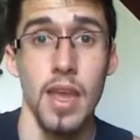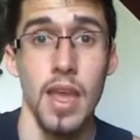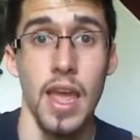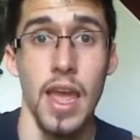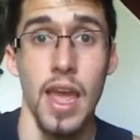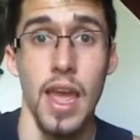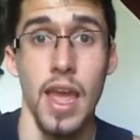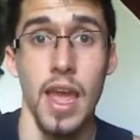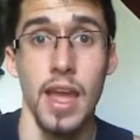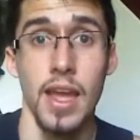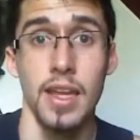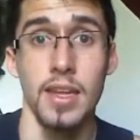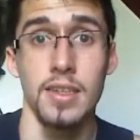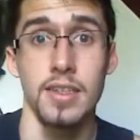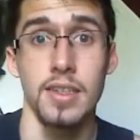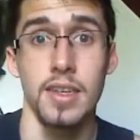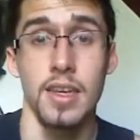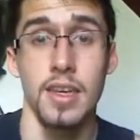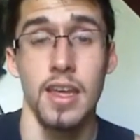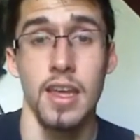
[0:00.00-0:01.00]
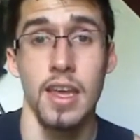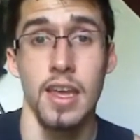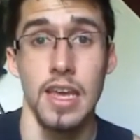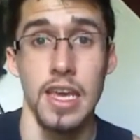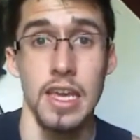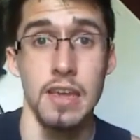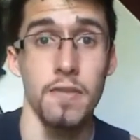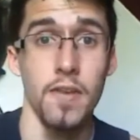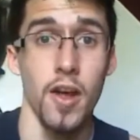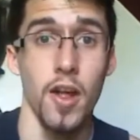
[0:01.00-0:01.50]
And
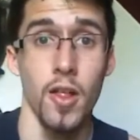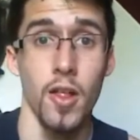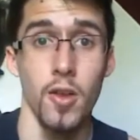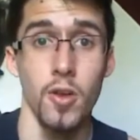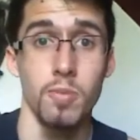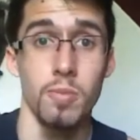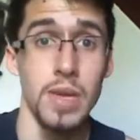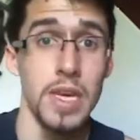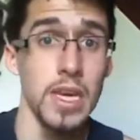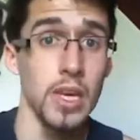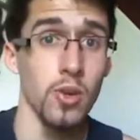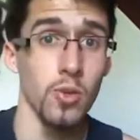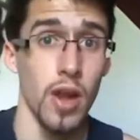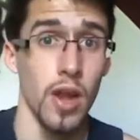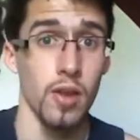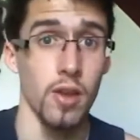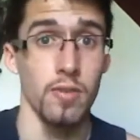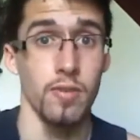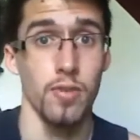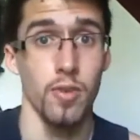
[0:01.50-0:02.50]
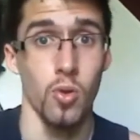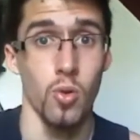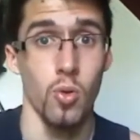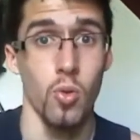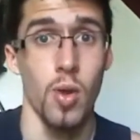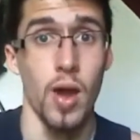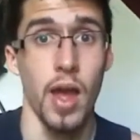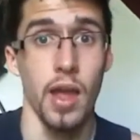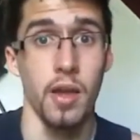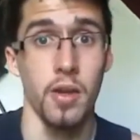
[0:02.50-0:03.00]
he followed me around for a
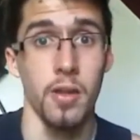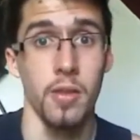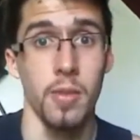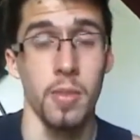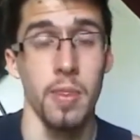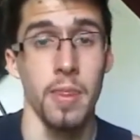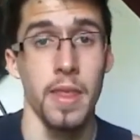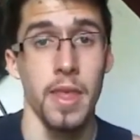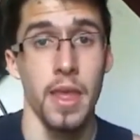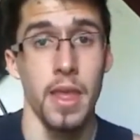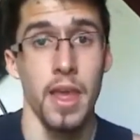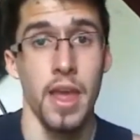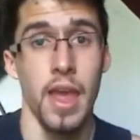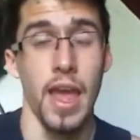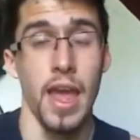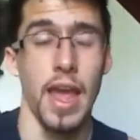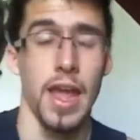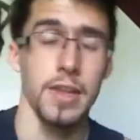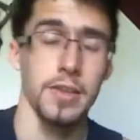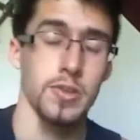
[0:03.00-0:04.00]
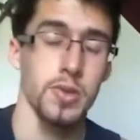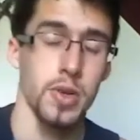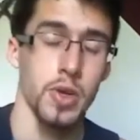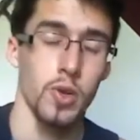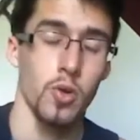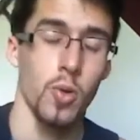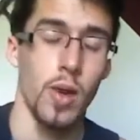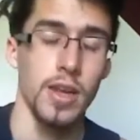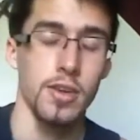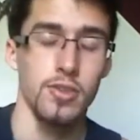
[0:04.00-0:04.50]
while, answering
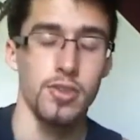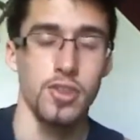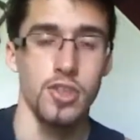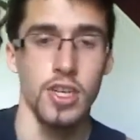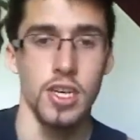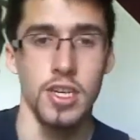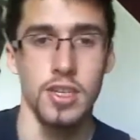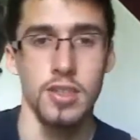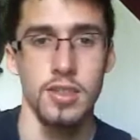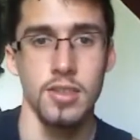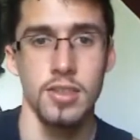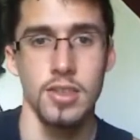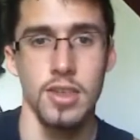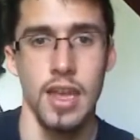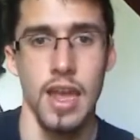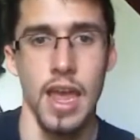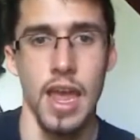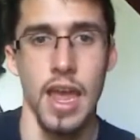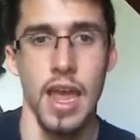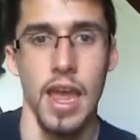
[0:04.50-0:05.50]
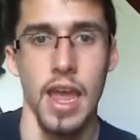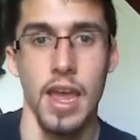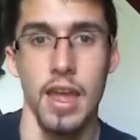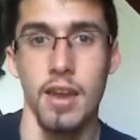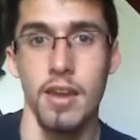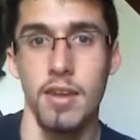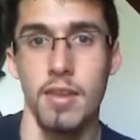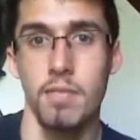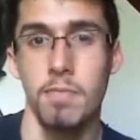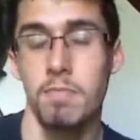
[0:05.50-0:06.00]
questions
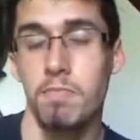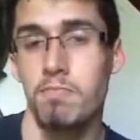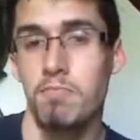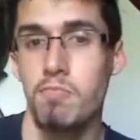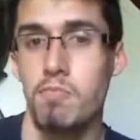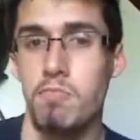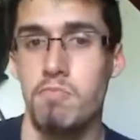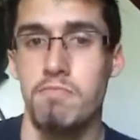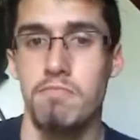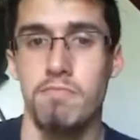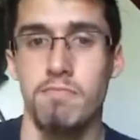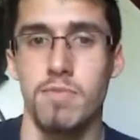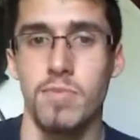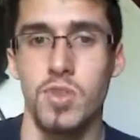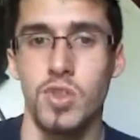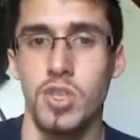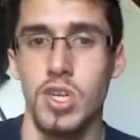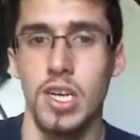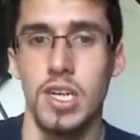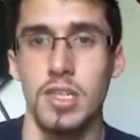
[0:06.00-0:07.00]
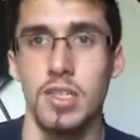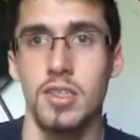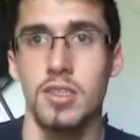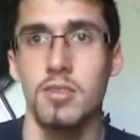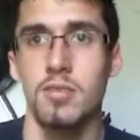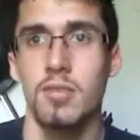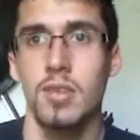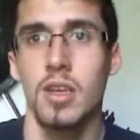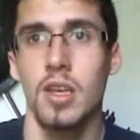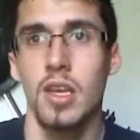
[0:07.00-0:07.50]
and just
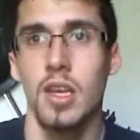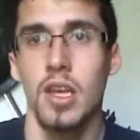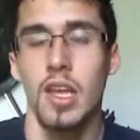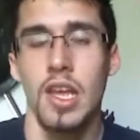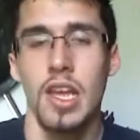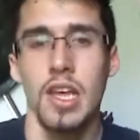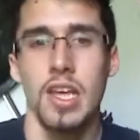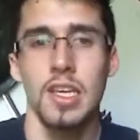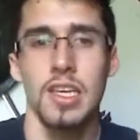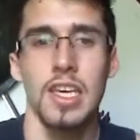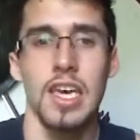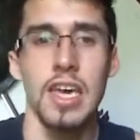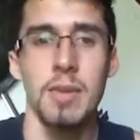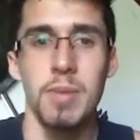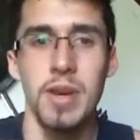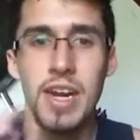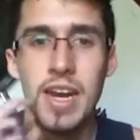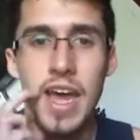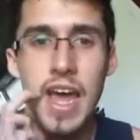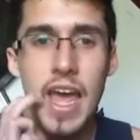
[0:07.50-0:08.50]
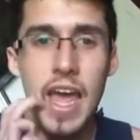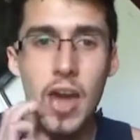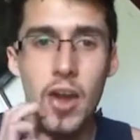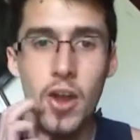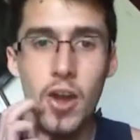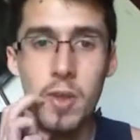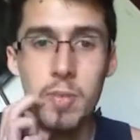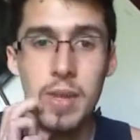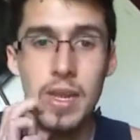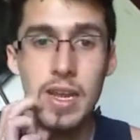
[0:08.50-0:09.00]
keeping an eye out
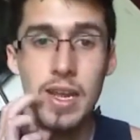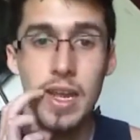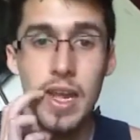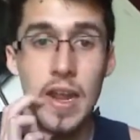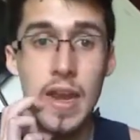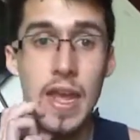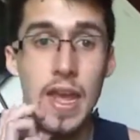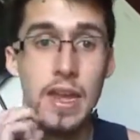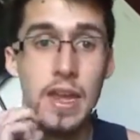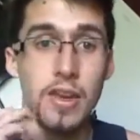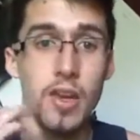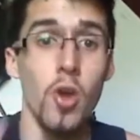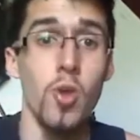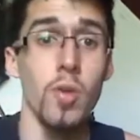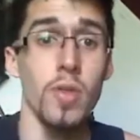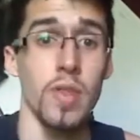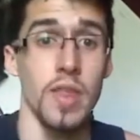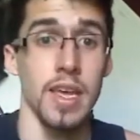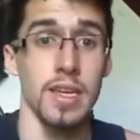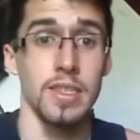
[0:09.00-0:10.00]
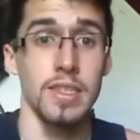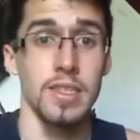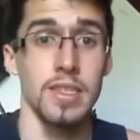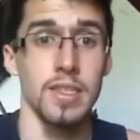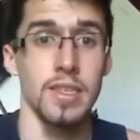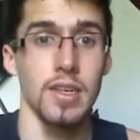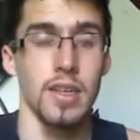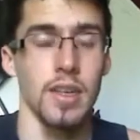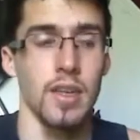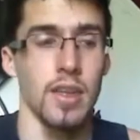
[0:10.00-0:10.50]
on me. And I know
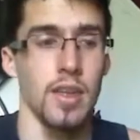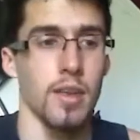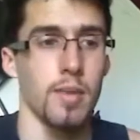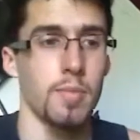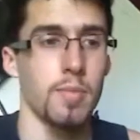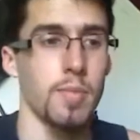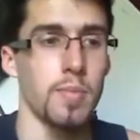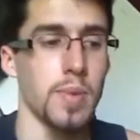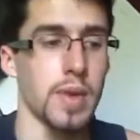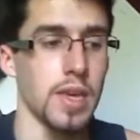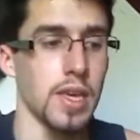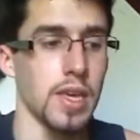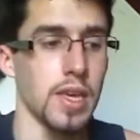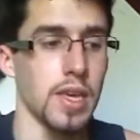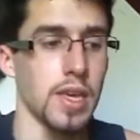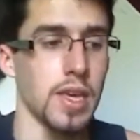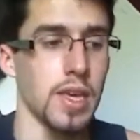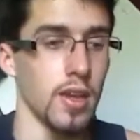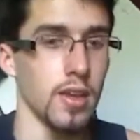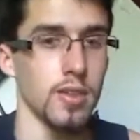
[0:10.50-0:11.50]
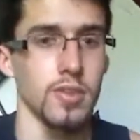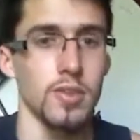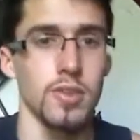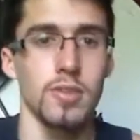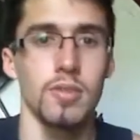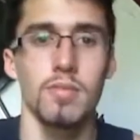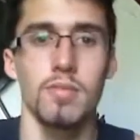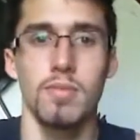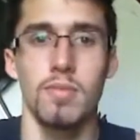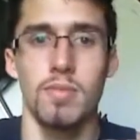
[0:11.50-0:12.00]
this
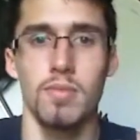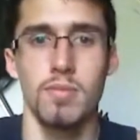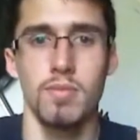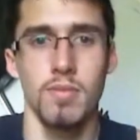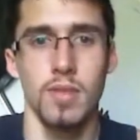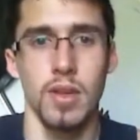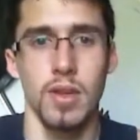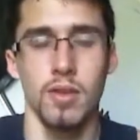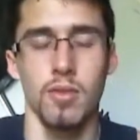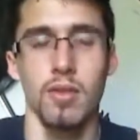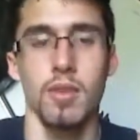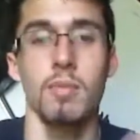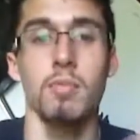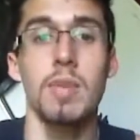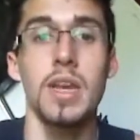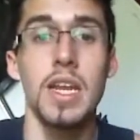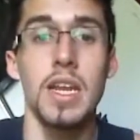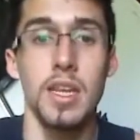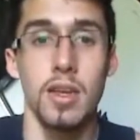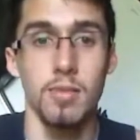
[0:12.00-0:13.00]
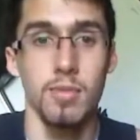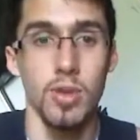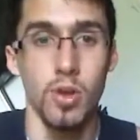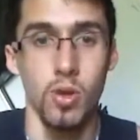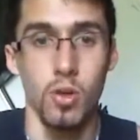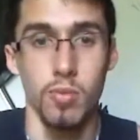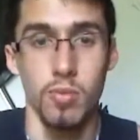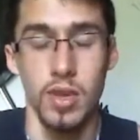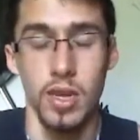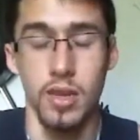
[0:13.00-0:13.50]
because, the medium
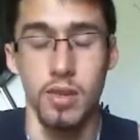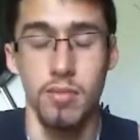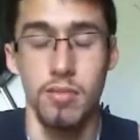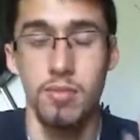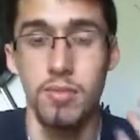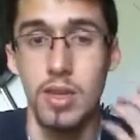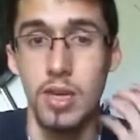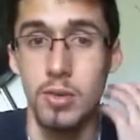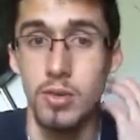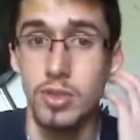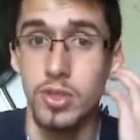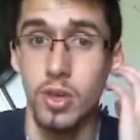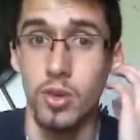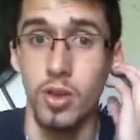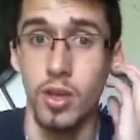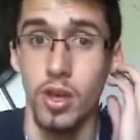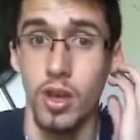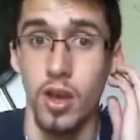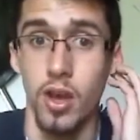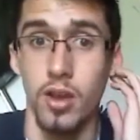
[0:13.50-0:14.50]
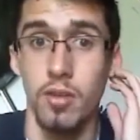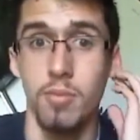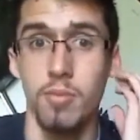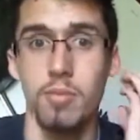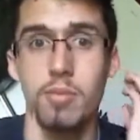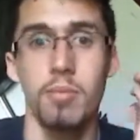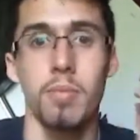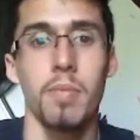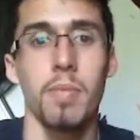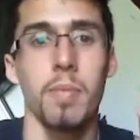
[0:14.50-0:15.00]
told me it was going on.